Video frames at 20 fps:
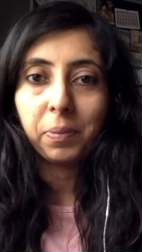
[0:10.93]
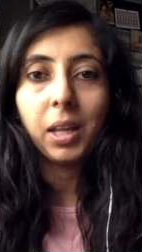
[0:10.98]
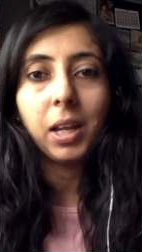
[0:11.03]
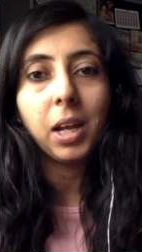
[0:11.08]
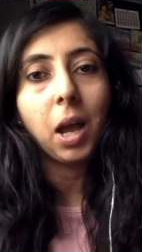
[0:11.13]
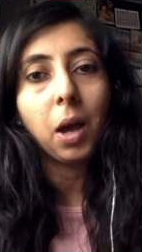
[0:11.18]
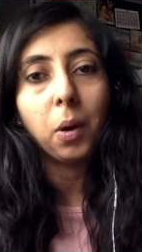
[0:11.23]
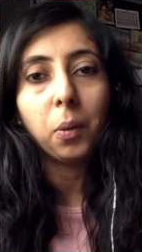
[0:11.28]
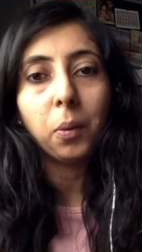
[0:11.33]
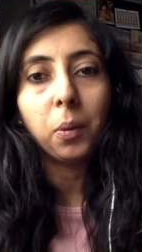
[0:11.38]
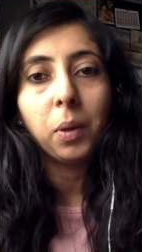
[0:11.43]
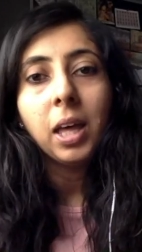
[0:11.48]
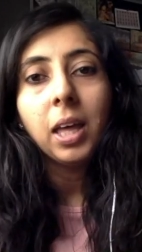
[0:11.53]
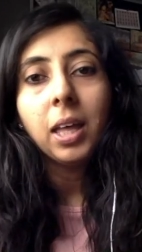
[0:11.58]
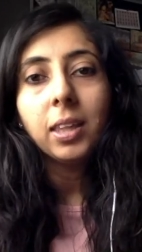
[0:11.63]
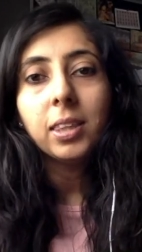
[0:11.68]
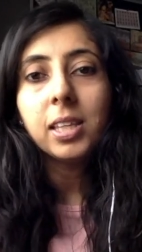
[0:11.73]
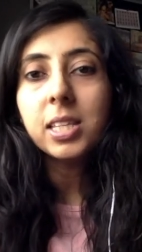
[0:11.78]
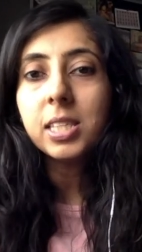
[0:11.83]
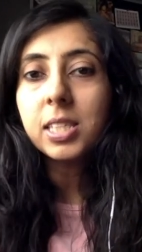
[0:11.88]
Now,
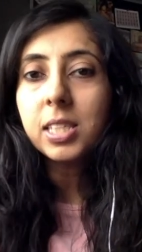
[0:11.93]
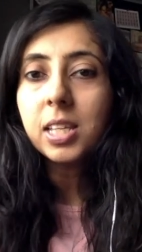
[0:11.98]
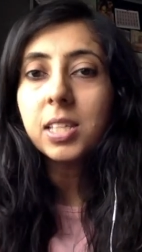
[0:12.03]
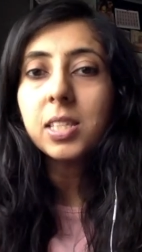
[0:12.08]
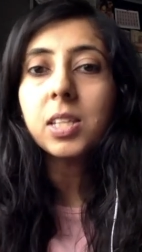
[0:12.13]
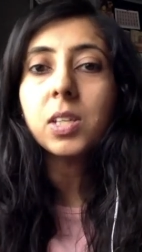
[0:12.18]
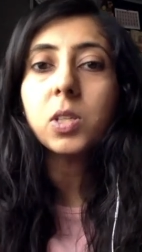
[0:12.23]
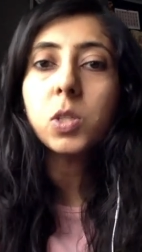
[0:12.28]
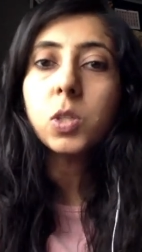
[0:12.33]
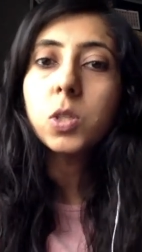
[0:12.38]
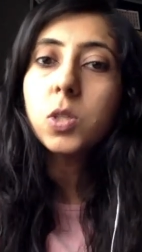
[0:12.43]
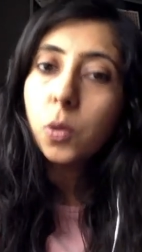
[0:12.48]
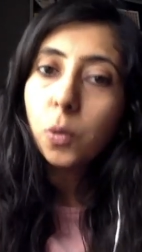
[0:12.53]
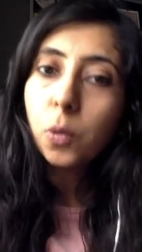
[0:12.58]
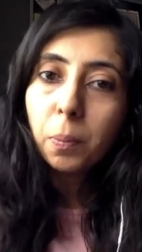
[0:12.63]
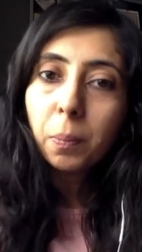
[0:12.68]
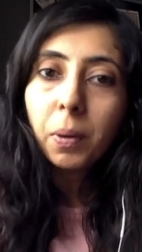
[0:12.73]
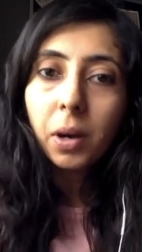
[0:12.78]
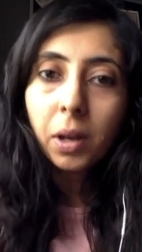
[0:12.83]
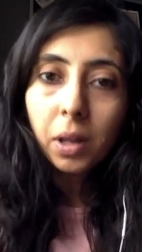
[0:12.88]
this is a
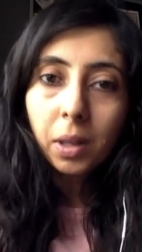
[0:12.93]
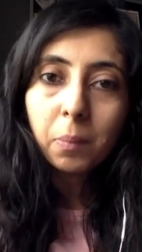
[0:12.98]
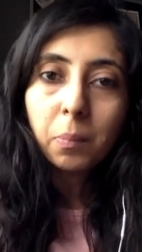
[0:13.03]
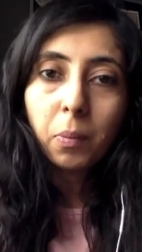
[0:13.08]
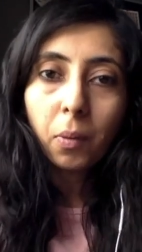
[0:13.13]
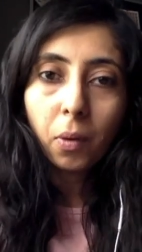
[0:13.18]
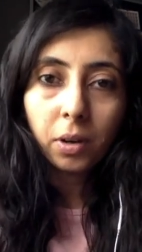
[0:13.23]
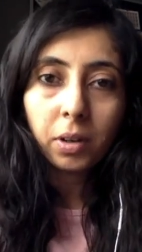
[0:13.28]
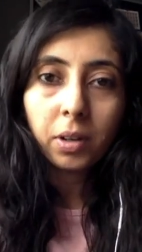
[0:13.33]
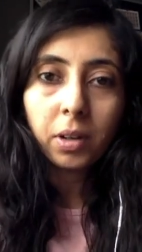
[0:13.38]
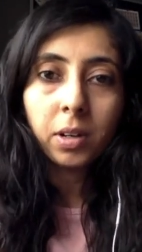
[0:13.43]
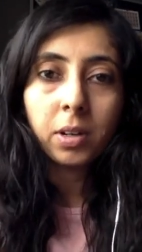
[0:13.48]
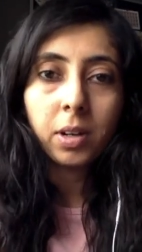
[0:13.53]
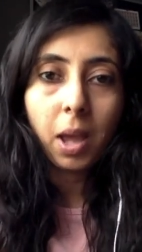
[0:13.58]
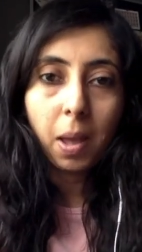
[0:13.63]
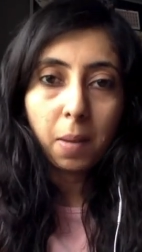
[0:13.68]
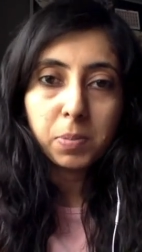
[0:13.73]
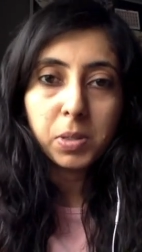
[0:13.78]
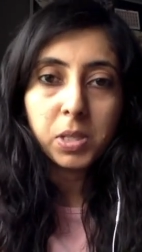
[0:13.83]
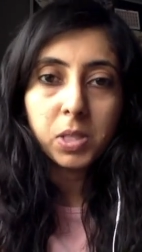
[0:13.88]
super important
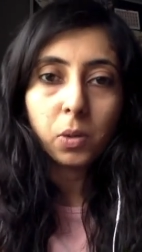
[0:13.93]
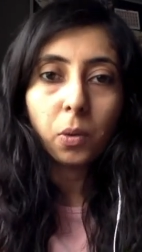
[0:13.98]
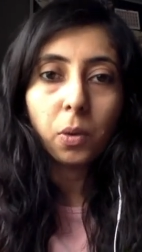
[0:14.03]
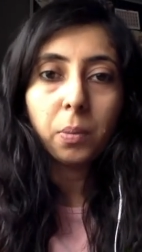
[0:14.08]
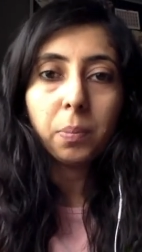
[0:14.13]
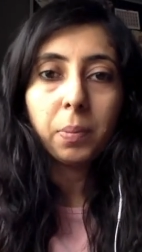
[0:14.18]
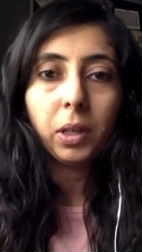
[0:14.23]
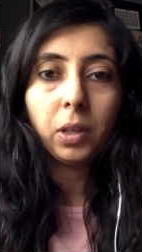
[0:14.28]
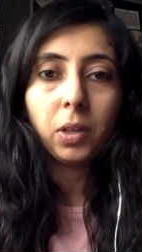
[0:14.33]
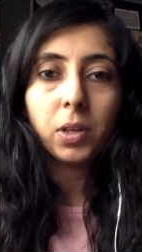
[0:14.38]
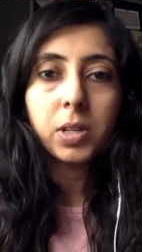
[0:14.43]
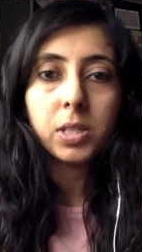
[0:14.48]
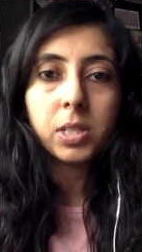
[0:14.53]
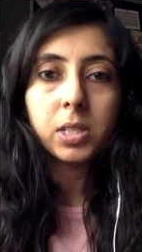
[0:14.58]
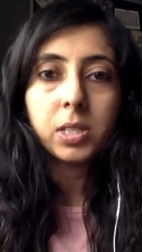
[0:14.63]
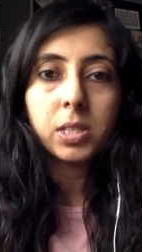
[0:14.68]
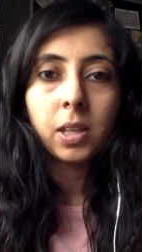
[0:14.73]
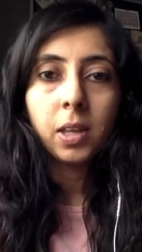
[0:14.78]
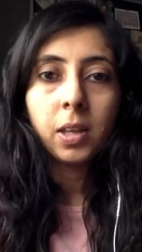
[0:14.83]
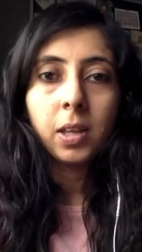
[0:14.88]
episode
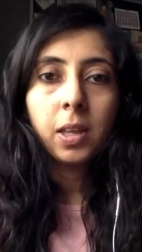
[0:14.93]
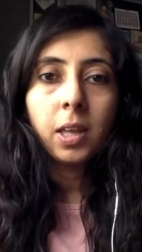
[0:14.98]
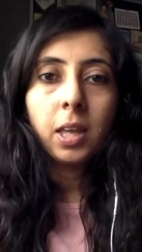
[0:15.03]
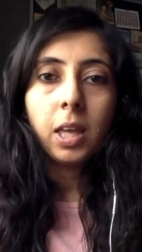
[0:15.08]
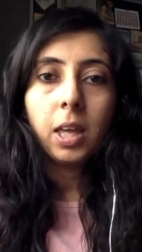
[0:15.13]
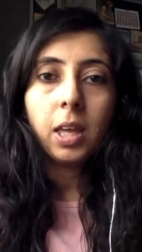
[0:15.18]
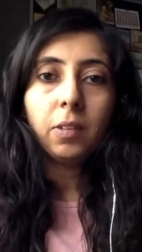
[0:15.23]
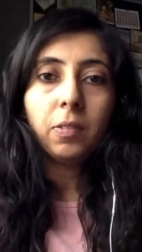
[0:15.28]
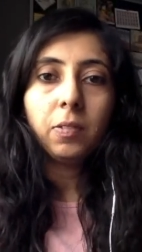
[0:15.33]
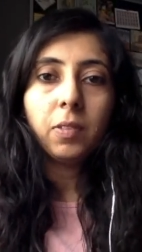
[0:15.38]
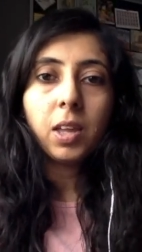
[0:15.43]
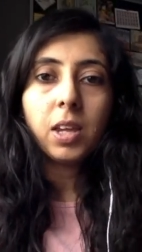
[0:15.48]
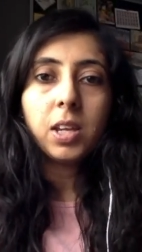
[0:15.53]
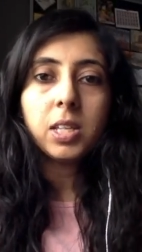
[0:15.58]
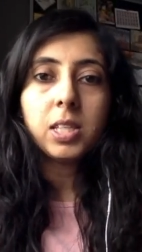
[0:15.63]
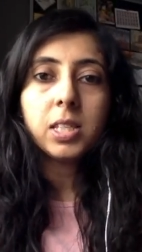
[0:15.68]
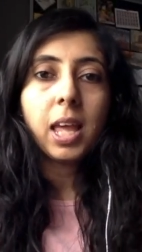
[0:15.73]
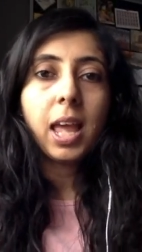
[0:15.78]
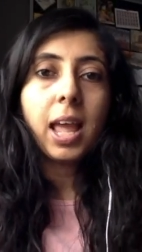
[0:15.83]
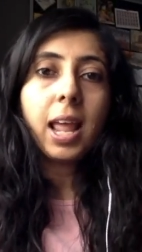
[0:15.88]
because if there
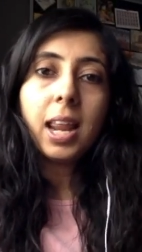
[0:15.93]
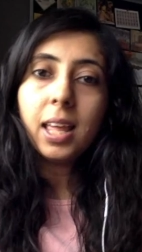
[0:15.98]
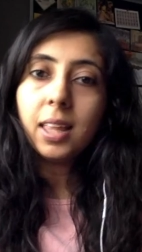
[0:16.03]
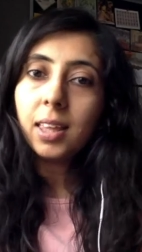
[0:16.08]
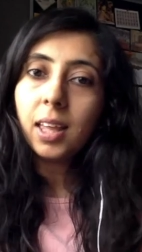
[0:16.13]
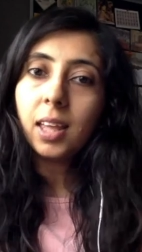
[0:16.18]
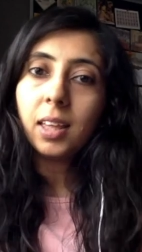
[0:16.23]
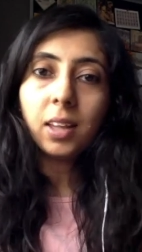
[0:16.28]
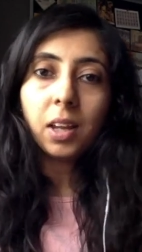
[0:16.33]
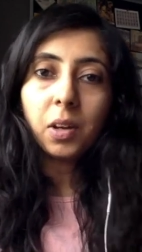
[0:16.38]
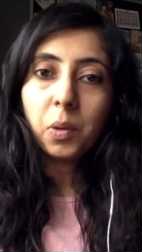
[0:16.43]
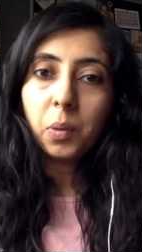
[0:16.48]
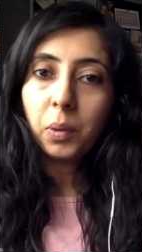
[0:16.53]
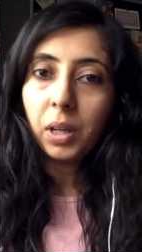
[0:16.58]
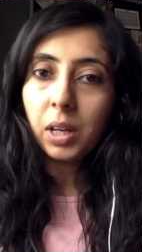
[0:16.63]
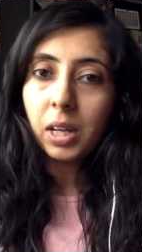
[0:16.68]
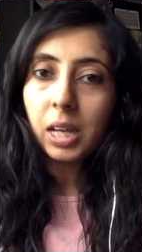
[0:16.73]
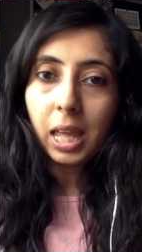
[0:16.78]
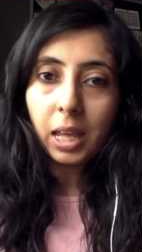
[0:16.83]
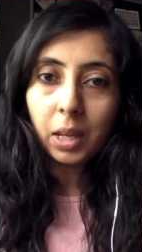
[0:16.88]
is anything that you
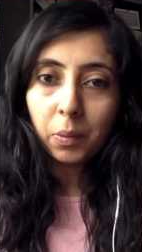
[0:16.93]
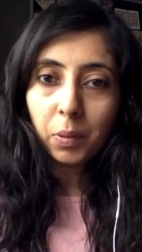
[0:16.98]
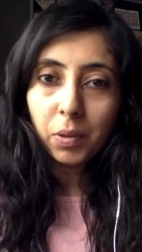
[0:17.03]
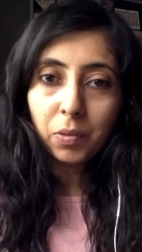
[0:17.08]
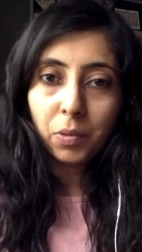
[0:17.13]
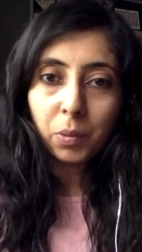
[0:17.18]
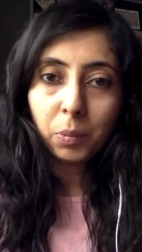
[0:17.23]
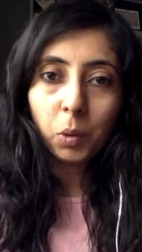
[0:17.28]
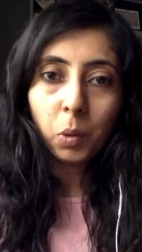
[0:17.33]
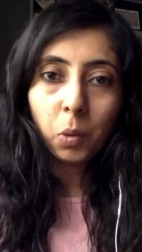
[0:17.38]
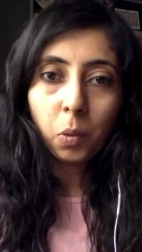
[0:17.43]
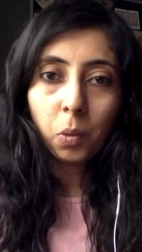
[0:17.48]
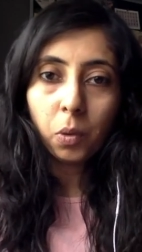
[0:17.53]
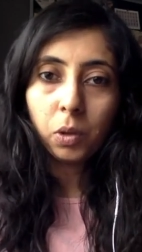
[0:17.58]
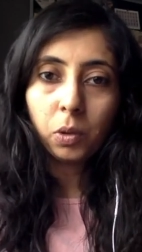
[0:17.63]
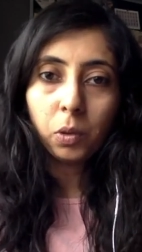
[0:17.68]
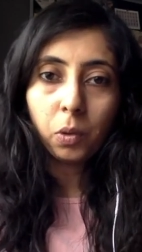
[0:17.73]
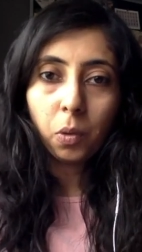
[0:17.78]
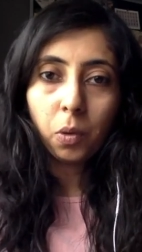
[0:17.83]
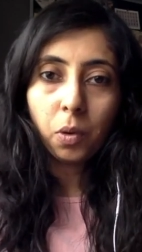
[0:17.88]
can take away from the
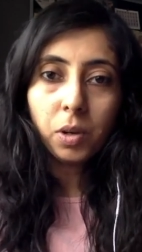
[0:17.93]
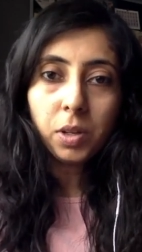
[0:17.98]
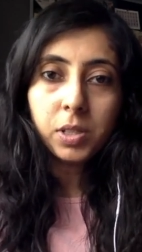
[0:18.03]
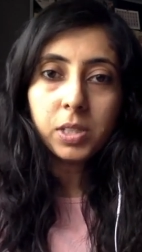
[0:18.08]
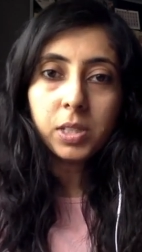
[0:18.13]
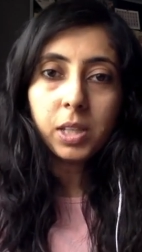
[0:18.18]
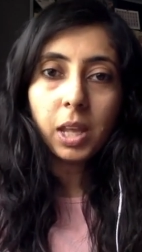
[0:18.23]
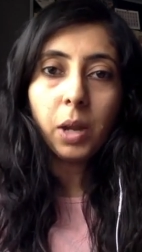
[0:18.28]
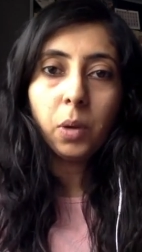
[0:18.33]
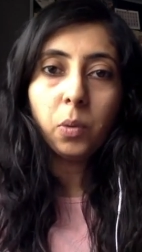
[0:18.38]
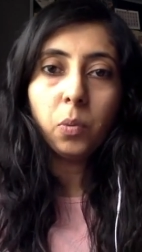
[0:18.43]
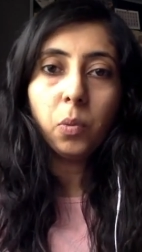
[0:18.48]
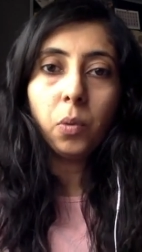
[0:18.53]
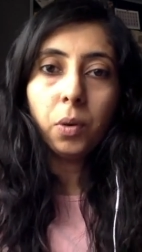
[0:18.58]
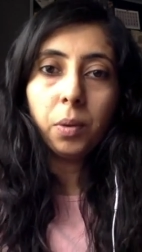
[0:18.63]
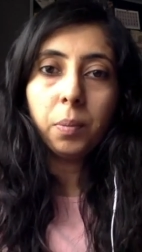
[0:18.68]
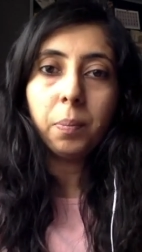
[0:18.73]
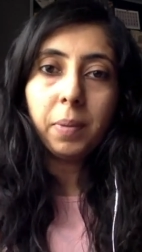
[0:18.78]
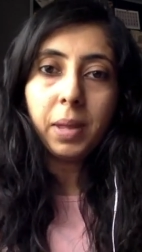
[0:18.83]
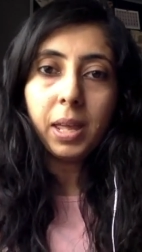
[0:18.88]
whole course, it
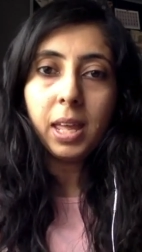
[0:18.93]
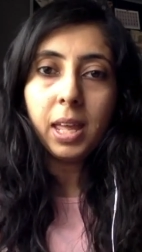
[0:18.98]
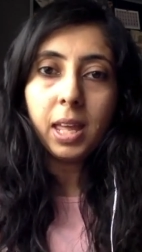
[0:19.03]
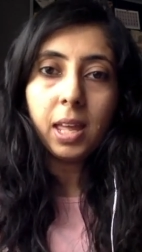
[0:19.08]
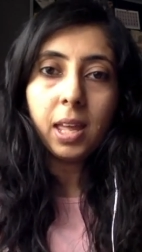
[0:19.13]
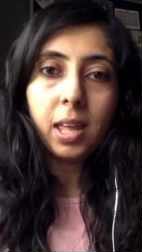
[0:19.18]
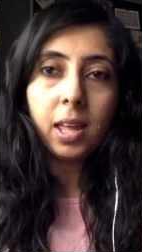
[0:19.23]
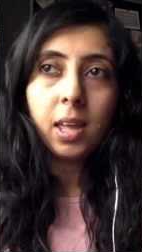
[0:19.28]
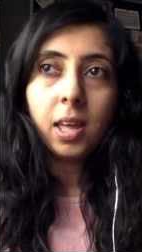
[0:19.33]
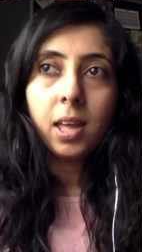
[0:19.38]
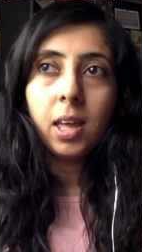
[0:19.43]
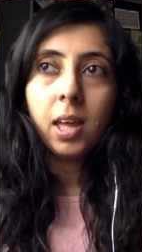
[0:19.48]
would be